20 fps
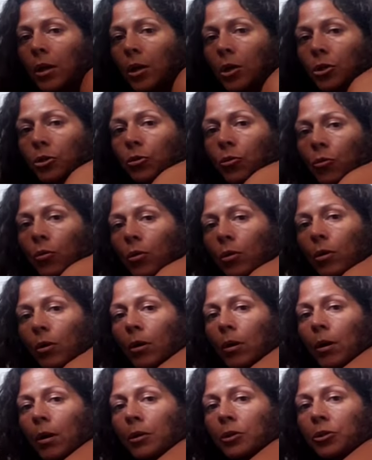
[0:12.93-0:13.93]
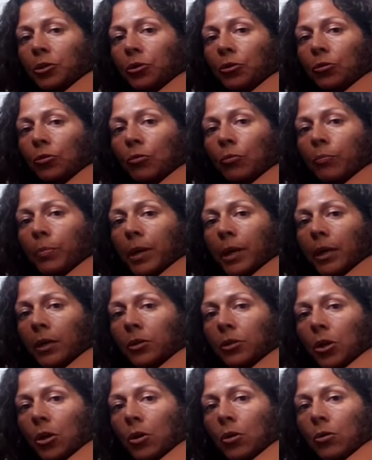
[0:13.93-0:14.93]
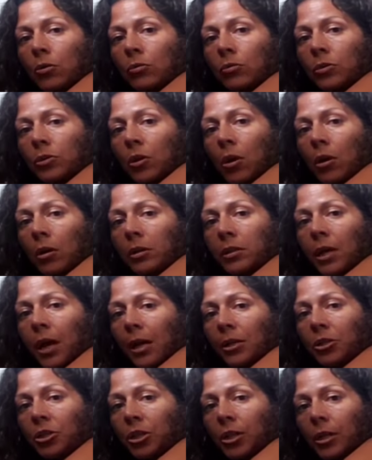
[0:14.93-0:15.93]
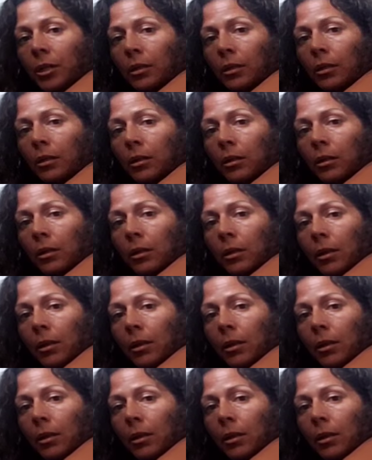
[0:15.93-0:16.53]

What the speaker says: Your two big toes are touching